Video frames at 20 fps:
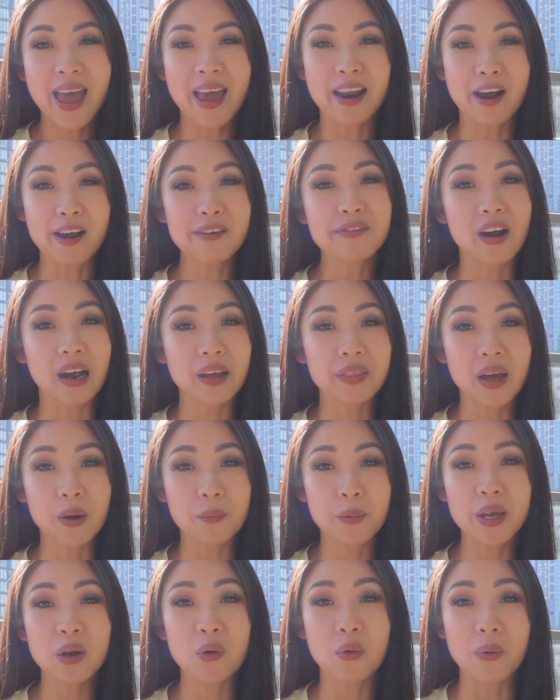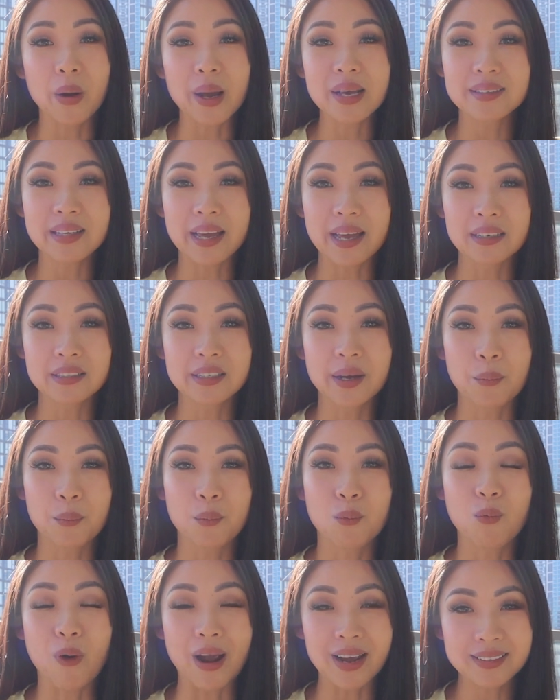And I find that we always end up
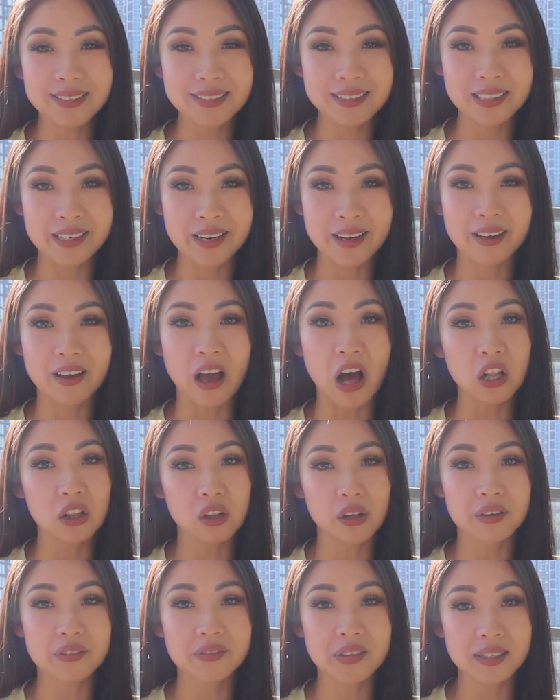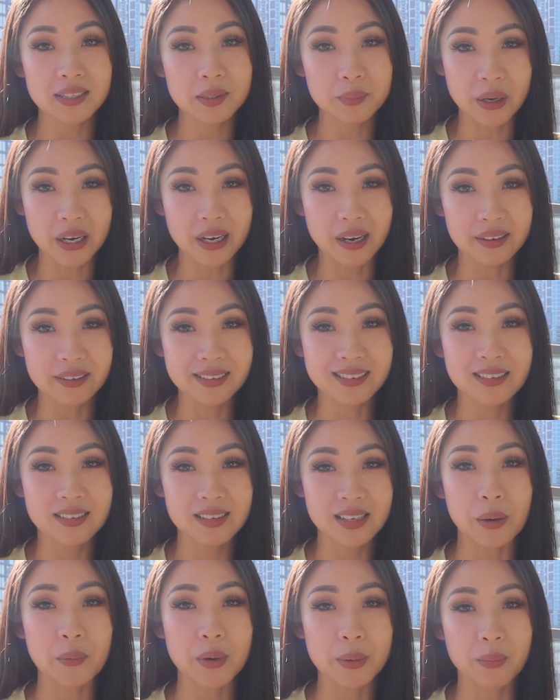wasting a lot of the spring
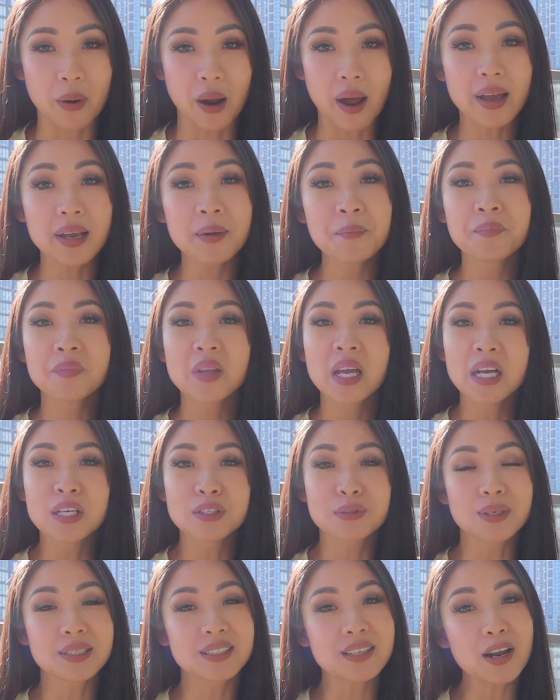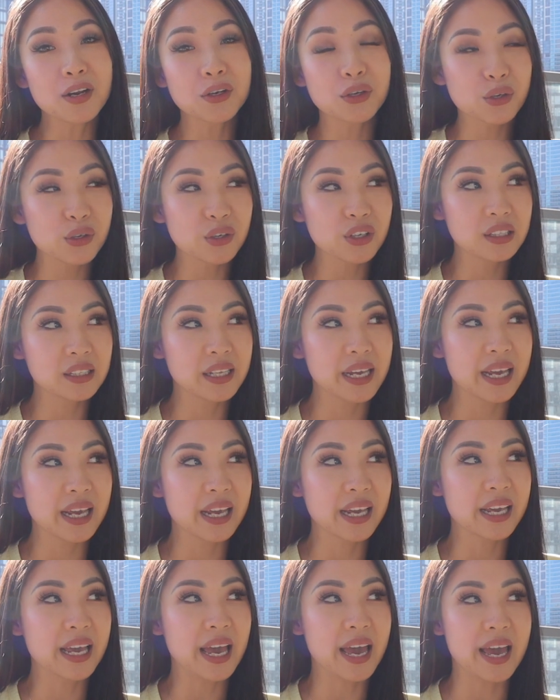onions that we buy. So I started
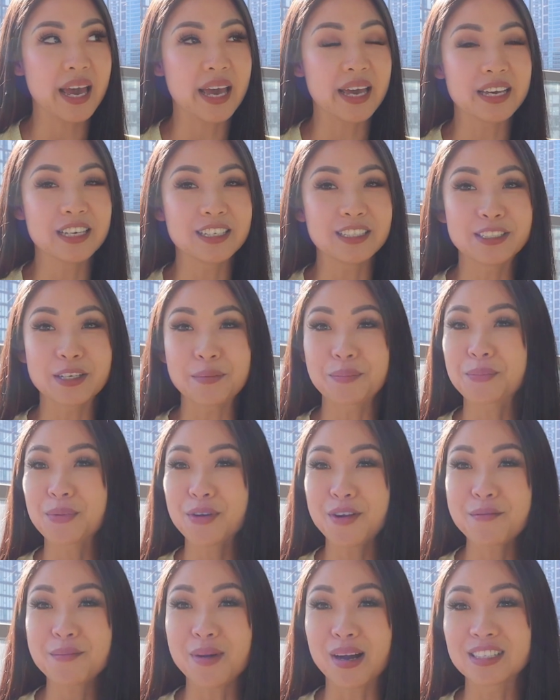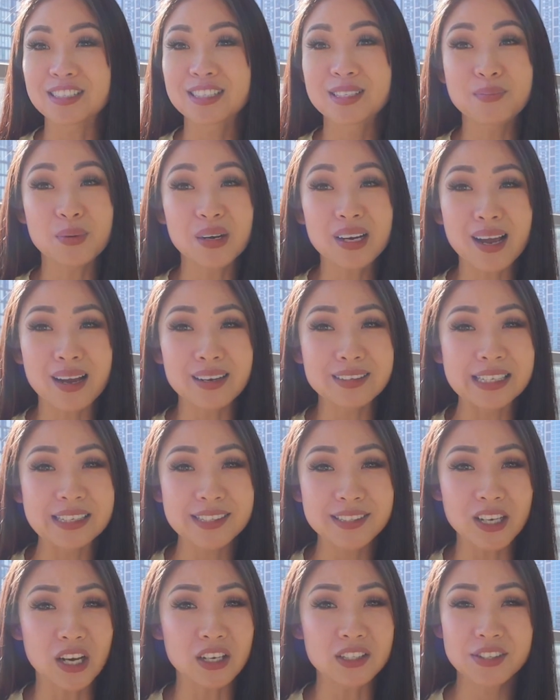googling, and pretty much spring
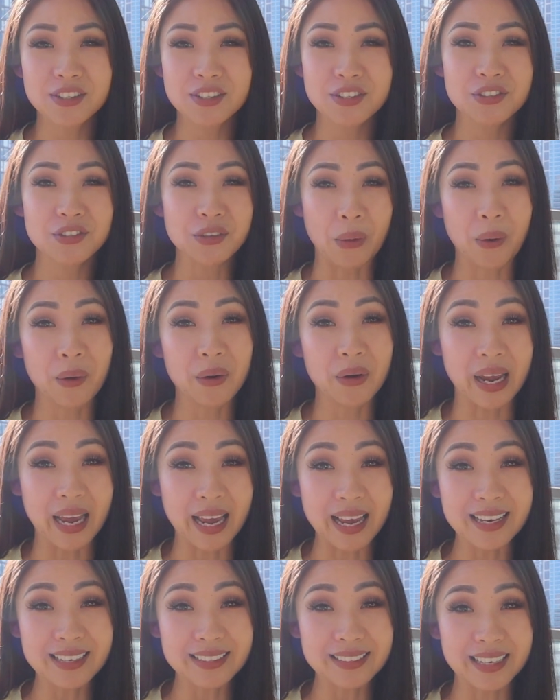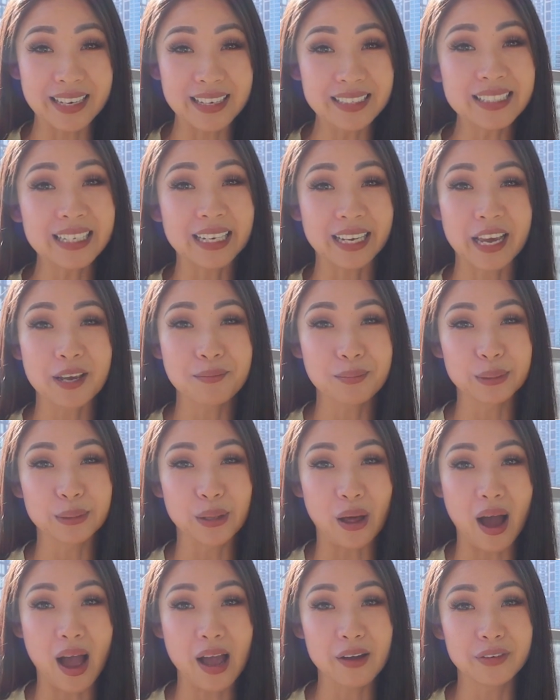onions are so easy to keep
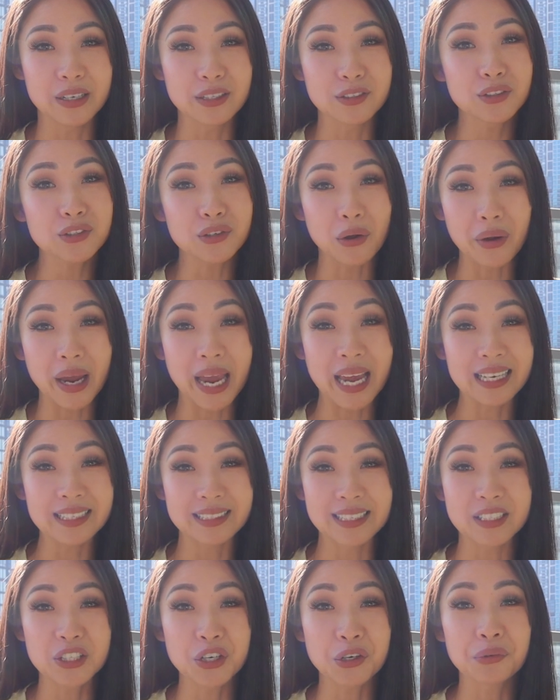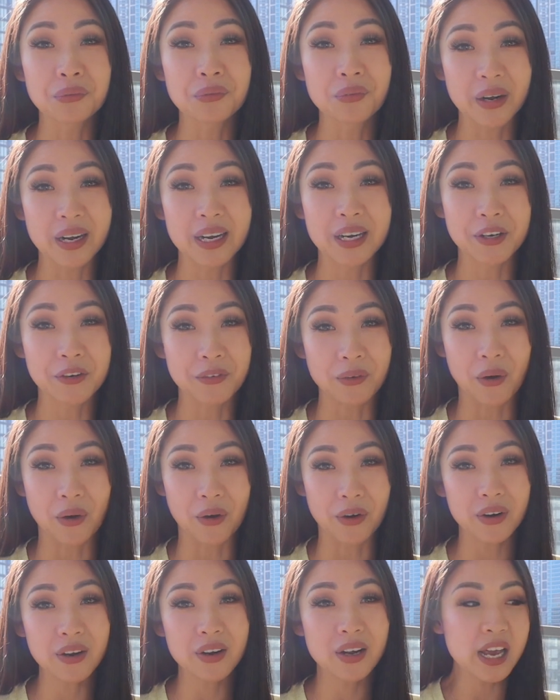alive and so easy to
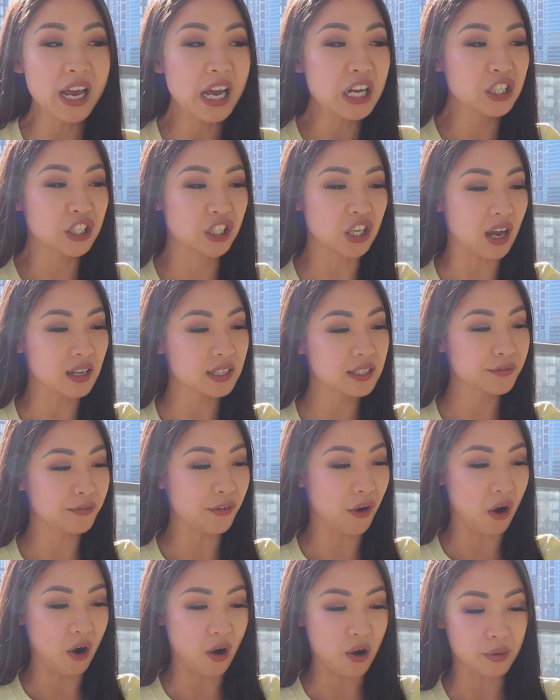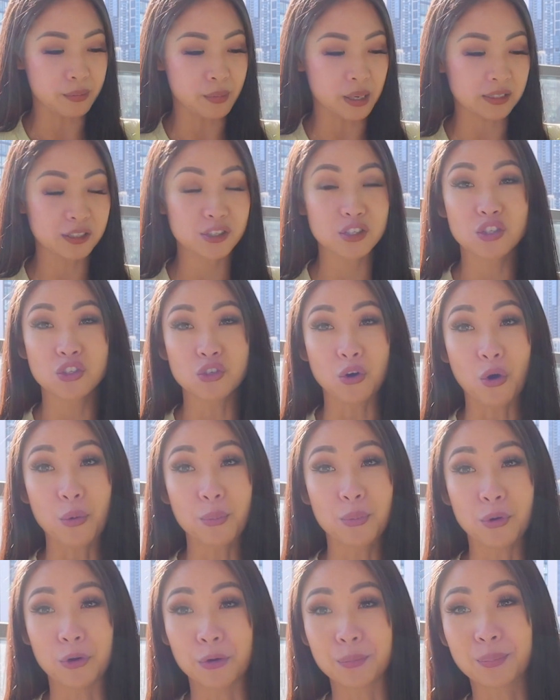regrow just from
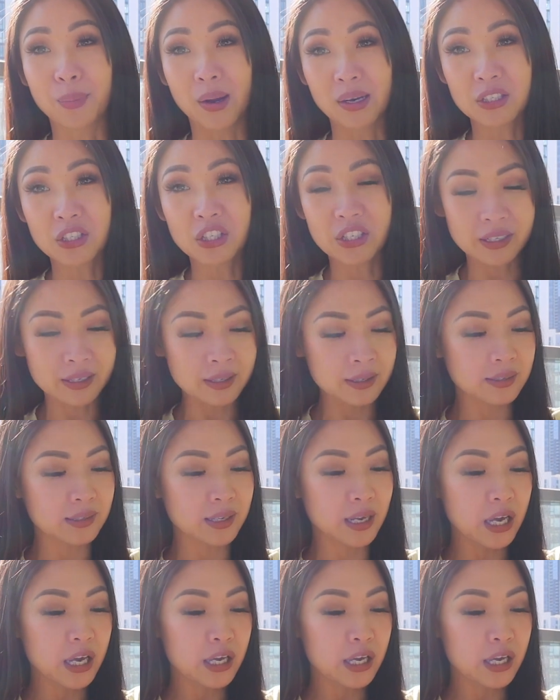store-bought bunches.